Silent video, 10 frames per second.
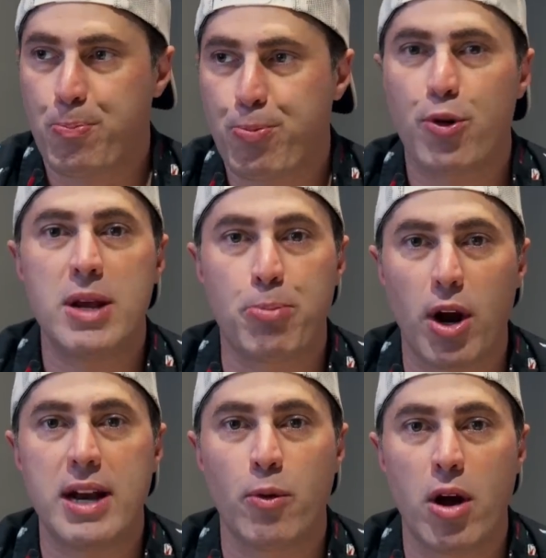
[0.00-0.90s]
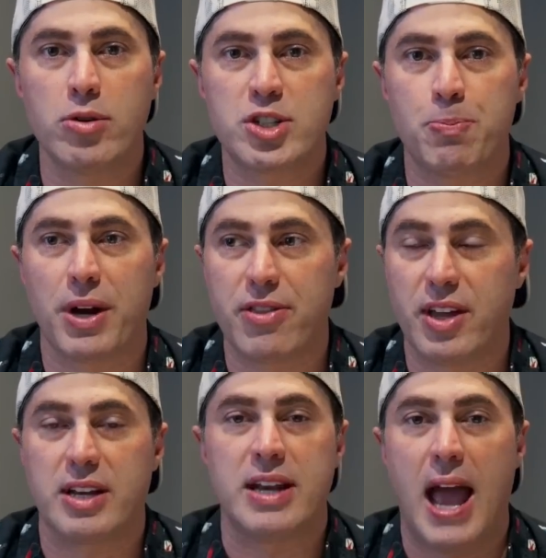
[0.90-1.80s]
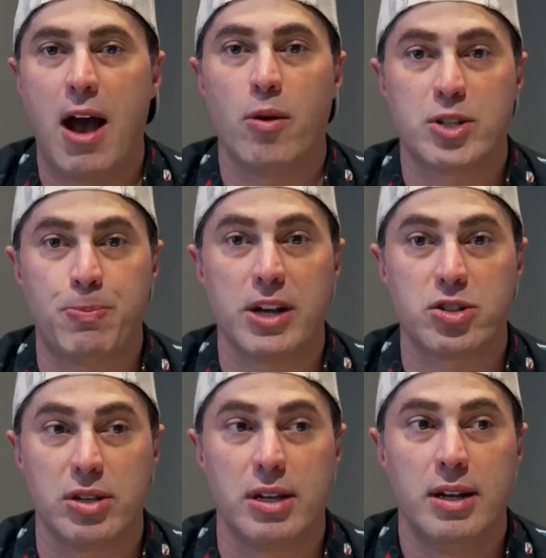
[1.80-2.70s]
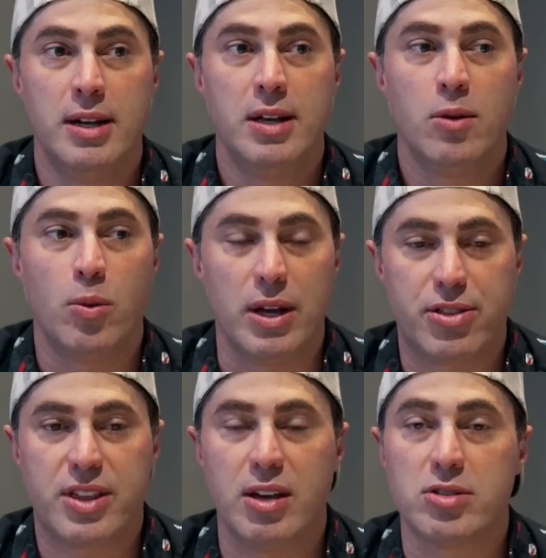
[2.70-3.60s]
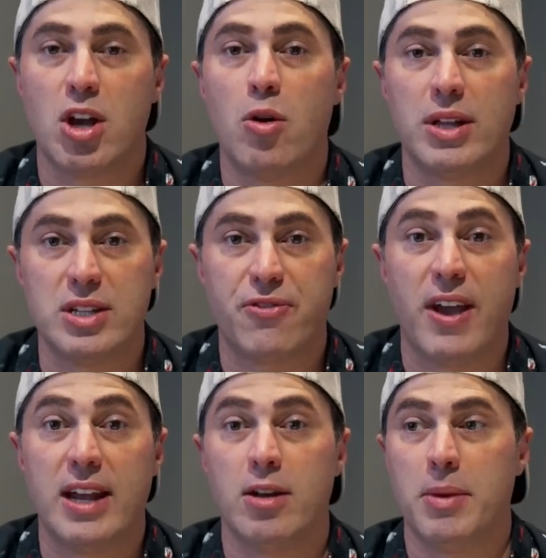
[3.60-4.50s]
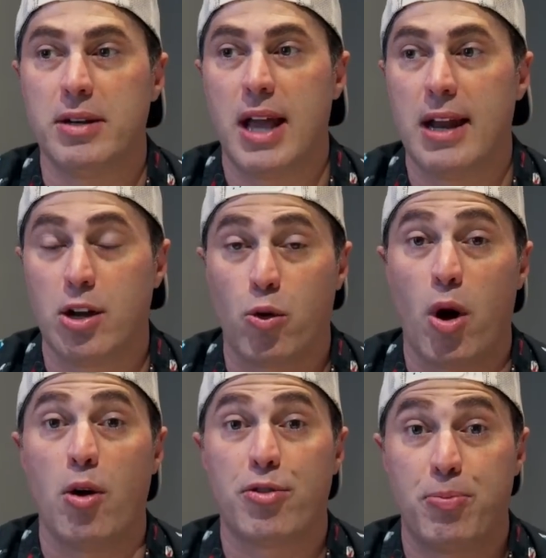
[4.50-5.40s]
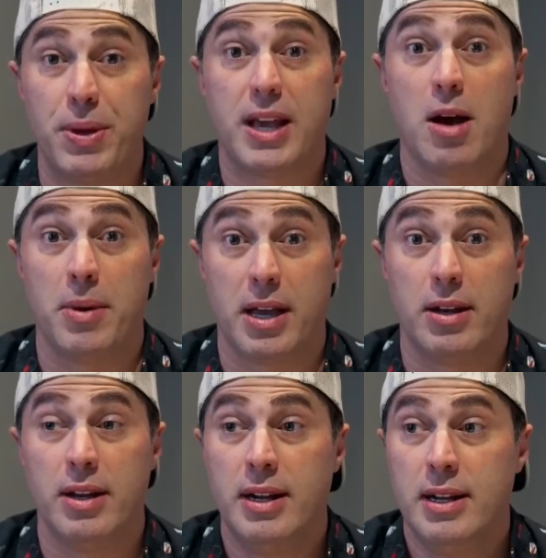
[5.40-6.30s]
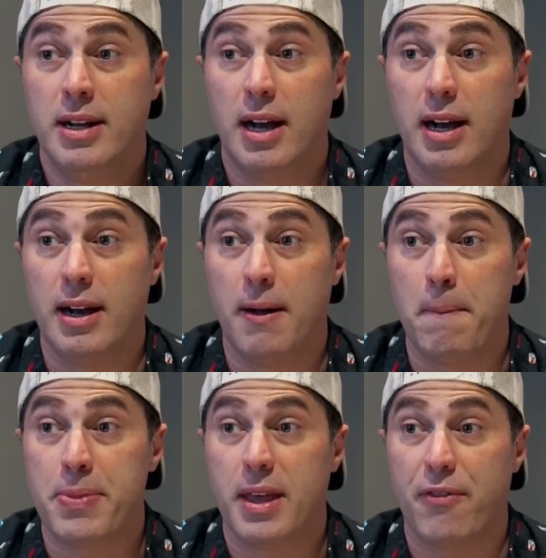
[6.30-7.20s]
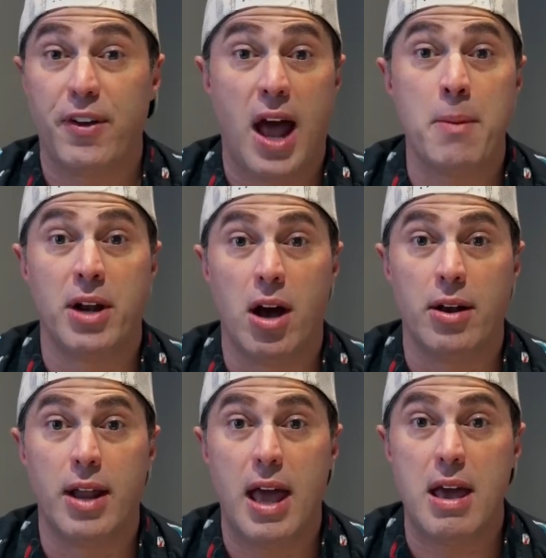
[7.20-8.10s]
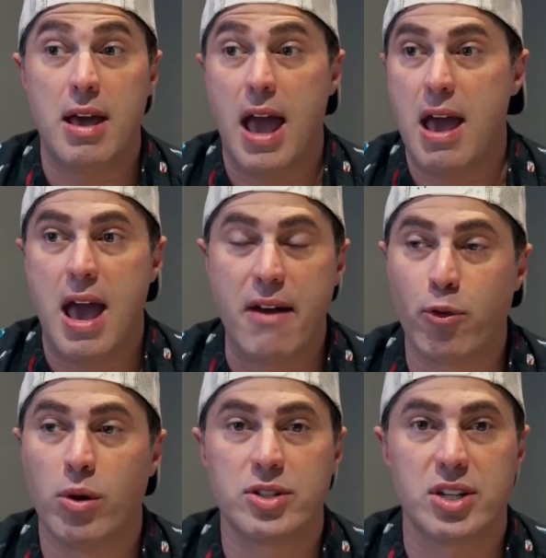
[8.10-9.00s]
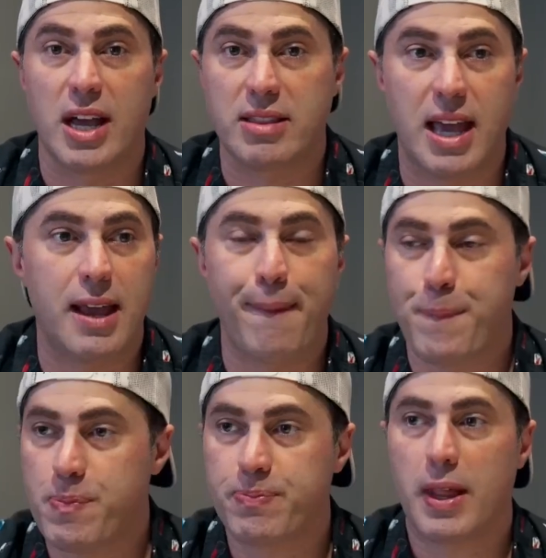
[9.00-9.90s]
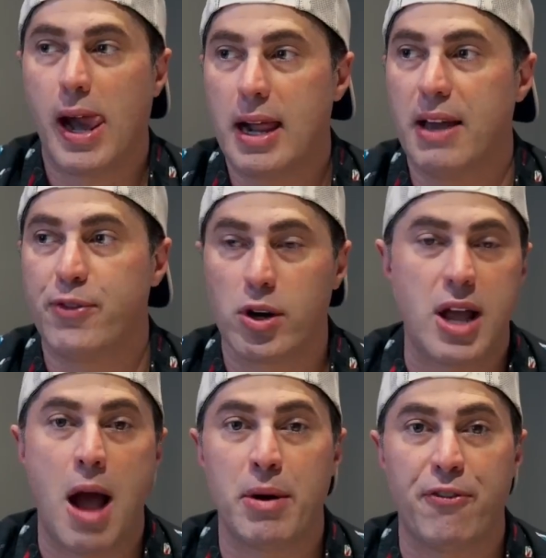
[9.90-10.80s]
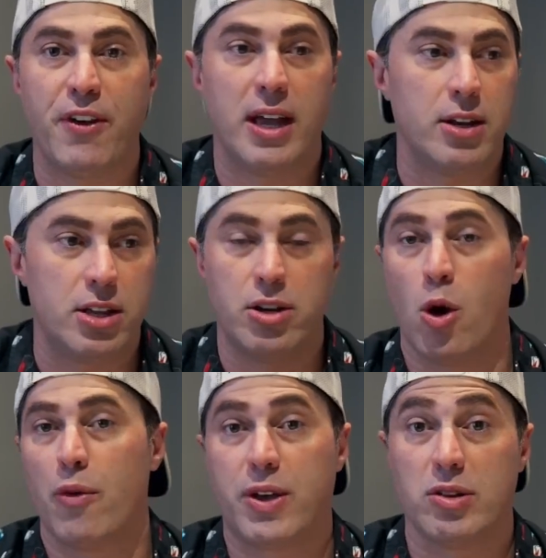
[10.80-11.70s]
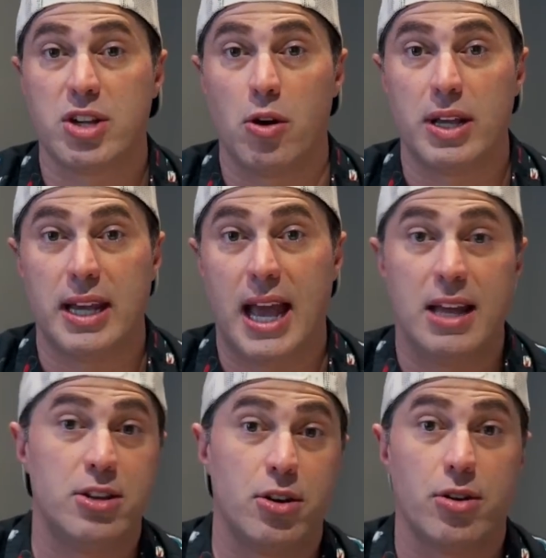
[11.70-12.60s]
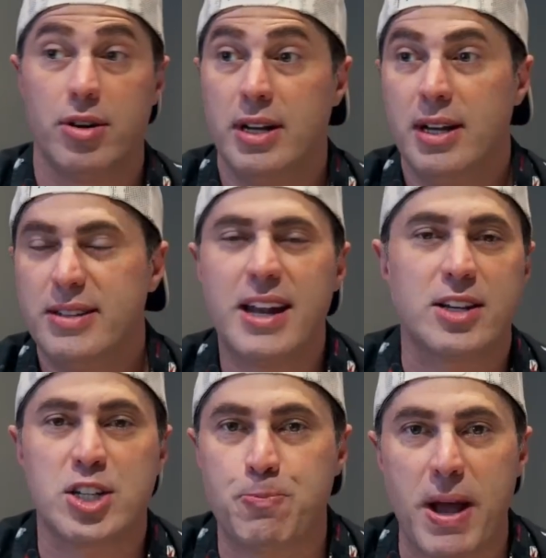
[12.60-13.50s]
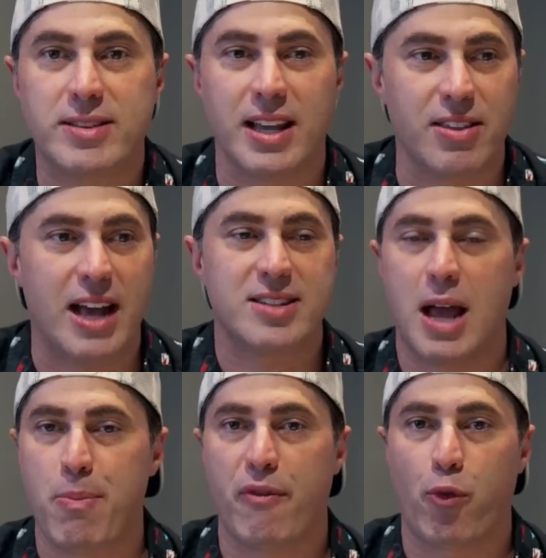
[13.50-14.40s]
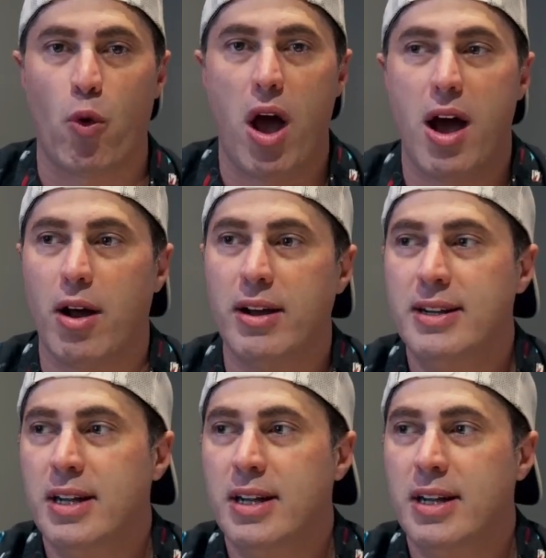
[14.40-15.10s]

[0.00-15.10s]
pre-Brady roast, but I think now, especially with Kill Tony's fandom and growth becoming a phenomenon, everyone's like, if you're a comedy fan, you know of Kill Tony, and you're not expecting that type of raw,